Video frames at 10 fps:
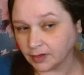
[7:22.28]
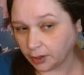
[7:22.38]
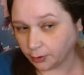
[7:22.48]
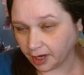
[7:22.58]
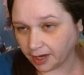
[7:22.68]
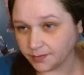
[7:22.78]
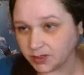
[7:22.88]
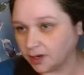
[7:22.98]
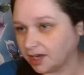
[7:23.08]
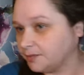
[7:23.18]
Okay,
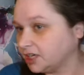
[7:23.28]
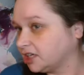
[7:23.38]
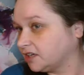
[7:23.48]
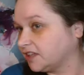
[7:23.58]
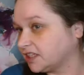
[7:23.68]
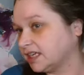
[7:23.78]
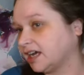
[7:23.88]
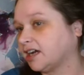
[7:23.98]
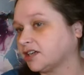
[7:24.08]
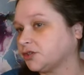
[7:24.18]
so I'm going to give this an
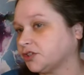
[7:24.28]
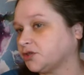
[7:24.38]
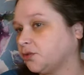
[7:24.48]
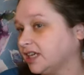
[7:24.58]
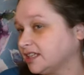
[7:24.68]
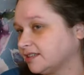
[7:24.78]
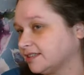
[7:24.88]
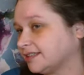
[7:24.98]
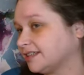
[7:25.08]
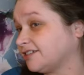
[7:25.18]
extra
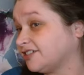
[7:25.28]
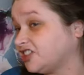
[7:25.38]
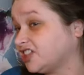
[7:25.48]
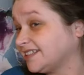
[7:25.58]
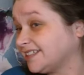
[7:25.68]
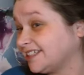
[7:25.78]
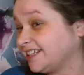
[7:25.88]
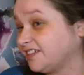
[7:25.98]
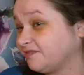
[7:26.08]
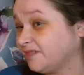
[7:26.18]
twist just to
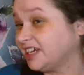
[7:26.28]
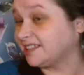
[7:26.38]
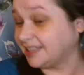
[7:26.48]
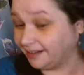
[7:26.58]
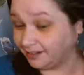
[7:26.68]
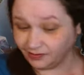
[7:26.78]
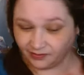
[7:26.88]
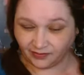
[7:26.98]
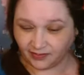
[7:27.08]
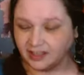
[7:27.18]
give myself
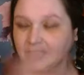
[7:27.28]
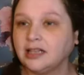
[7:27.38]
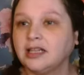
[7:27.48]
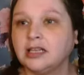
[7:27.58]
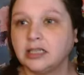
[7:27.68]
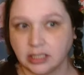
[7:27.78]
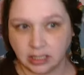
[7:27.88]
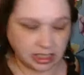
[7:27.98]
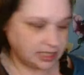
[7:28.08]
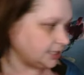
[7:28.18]

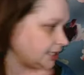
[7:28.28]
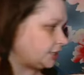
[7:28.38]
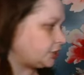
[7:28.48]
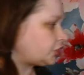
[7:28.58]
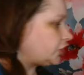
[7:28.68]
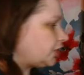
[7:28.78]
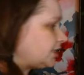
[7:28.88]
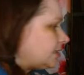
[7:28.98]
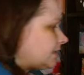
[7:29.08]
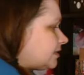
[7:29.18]
slight
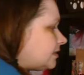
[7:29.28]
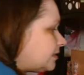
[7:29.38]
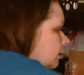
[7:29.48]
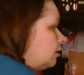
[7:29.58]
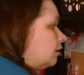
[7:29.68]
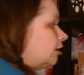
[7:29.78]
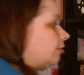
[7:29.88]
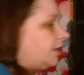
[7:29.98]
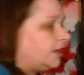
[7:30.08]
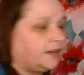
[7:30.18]
insurance.
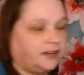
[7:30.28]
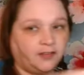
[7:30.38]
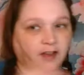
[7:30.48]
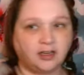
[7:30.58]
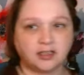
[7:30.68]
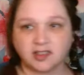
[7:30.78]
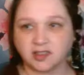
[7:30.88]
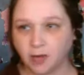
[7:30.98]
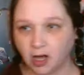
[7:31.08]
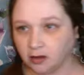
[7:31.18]
And I'm going to find a
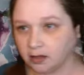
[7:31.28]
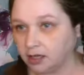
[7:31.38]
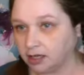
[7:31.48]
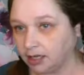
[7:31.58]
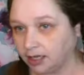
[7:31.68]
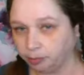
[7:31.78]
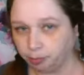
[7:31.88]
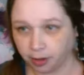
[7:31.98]
small clip.